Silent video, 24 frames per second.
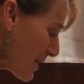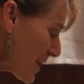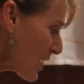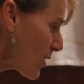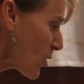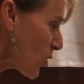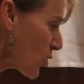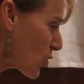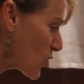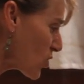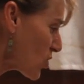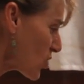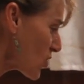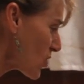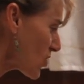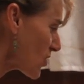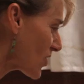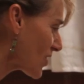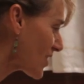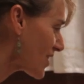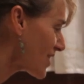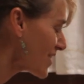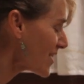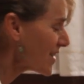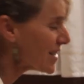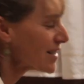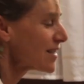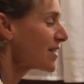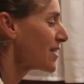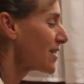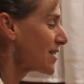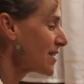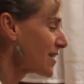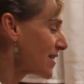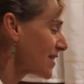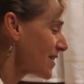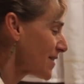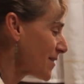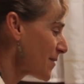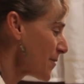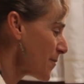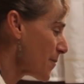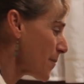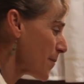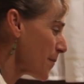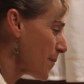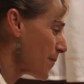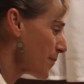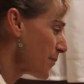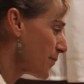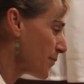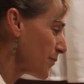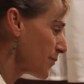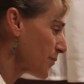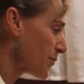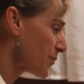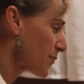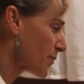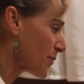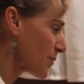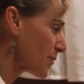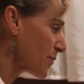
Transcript: working with children with behavior issues.